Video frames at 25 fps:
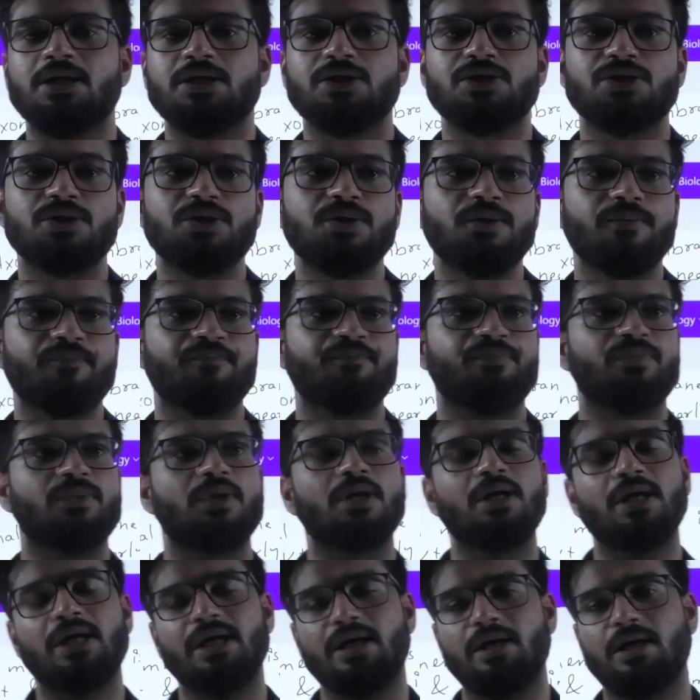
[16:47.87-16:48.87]
So
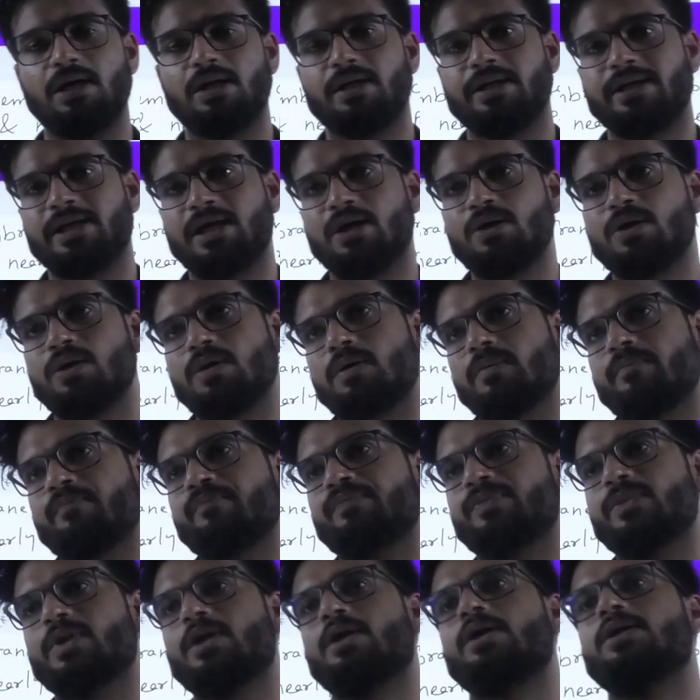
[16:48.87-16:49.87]
now
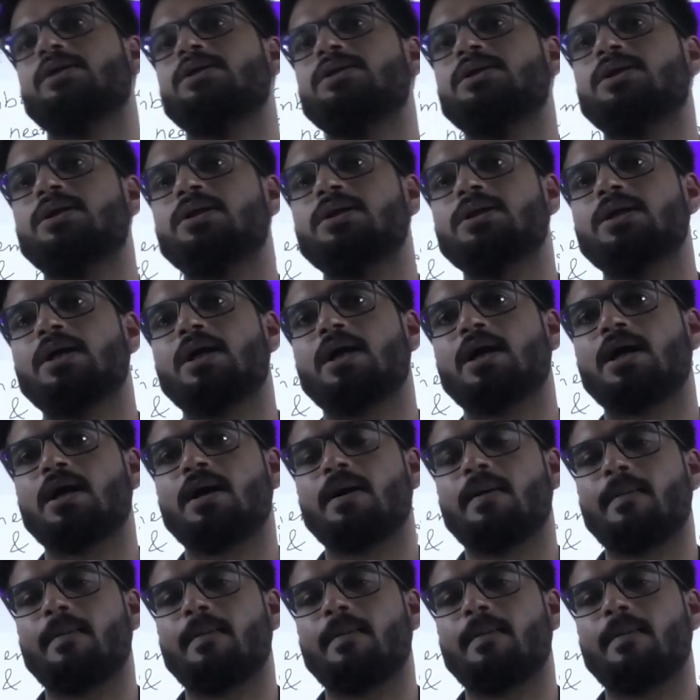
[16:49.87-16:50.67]
your